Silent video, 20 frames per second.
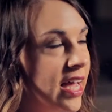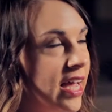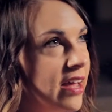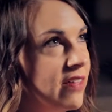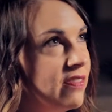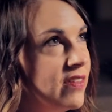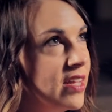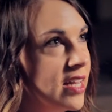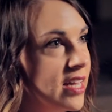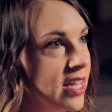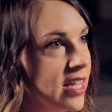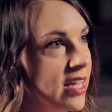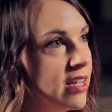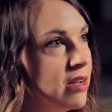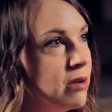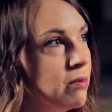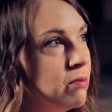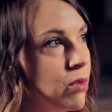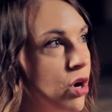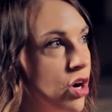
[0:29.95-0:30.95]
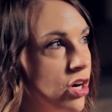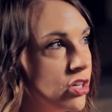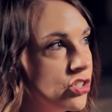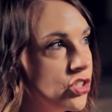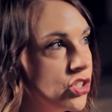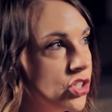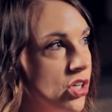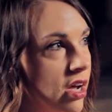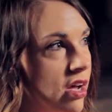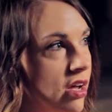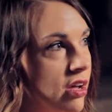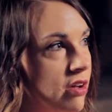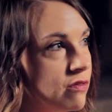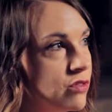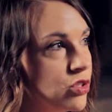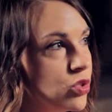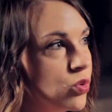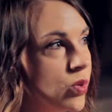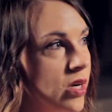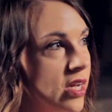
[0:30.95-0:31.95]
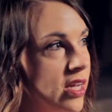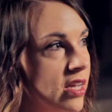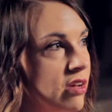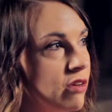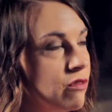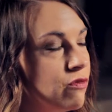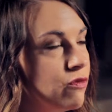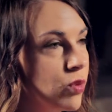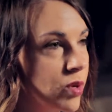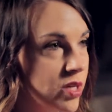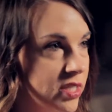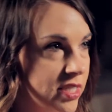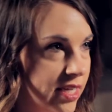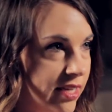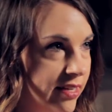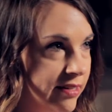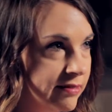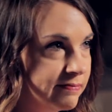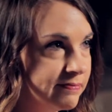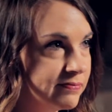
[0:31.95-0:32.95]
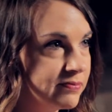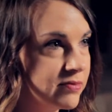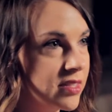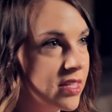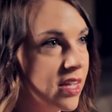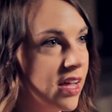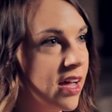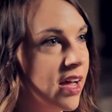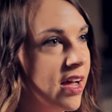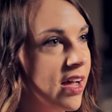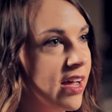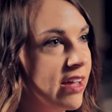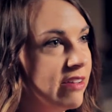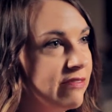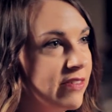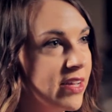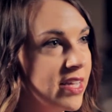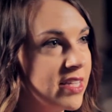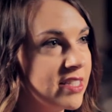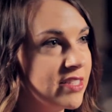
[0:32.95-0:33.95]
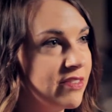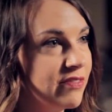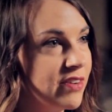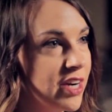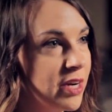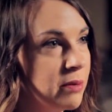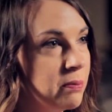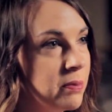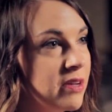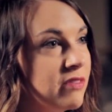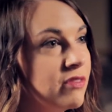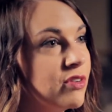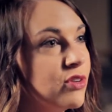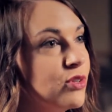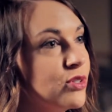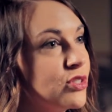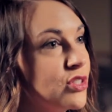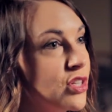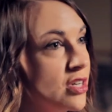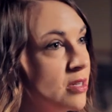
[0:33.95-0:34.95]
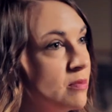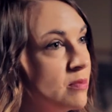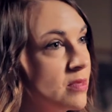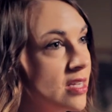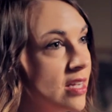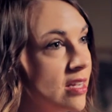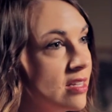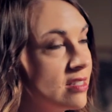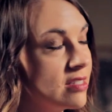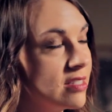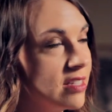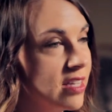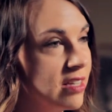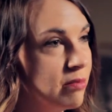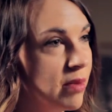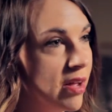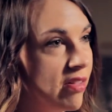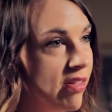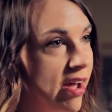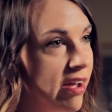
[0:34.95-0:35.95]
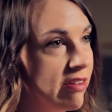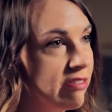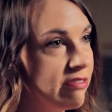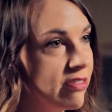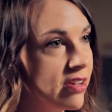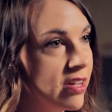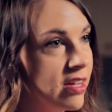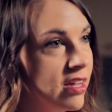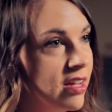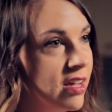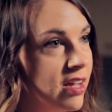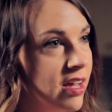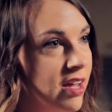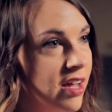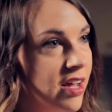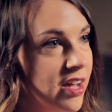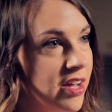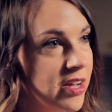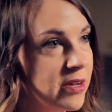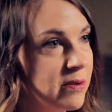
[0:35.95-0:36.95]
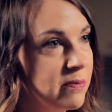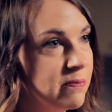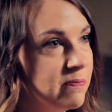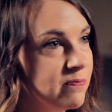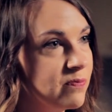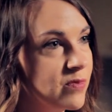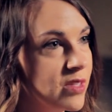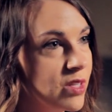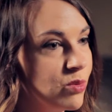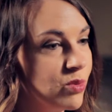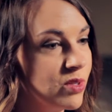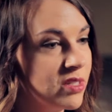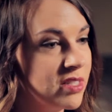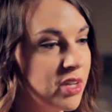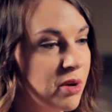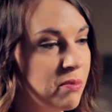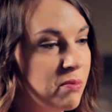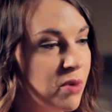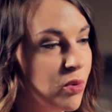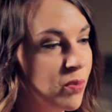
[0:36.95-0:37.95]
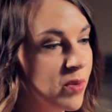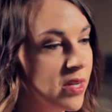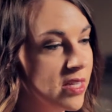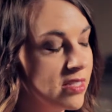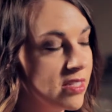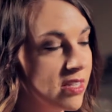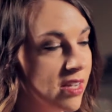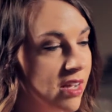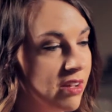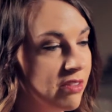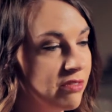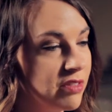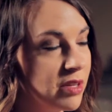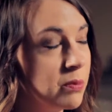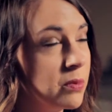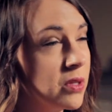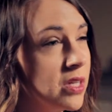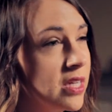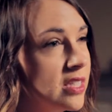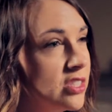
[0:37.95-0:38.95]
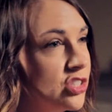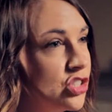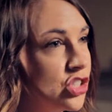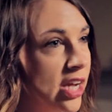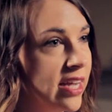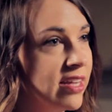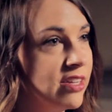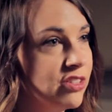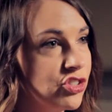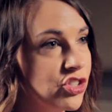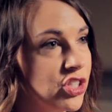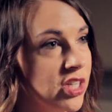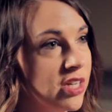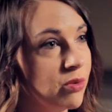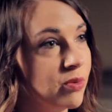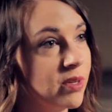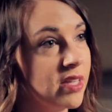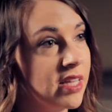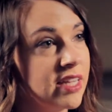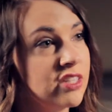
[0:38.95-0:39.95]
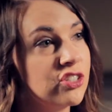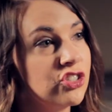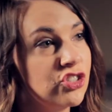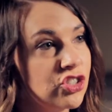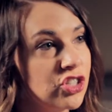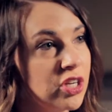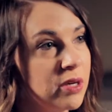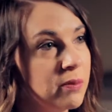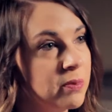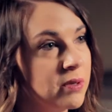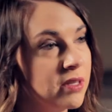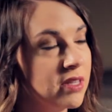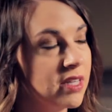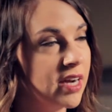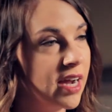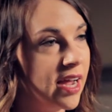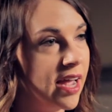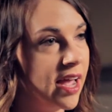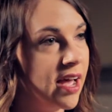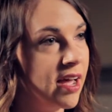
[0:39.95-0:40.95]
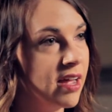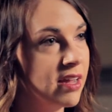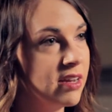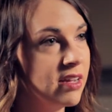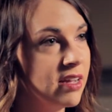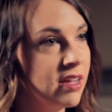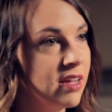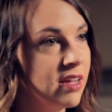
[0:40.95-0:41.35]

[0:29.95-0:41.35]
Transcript: And then in March of 2014, I faced a very pivotal circumstance in my life. It was a moment of complete change in a relationship that I had,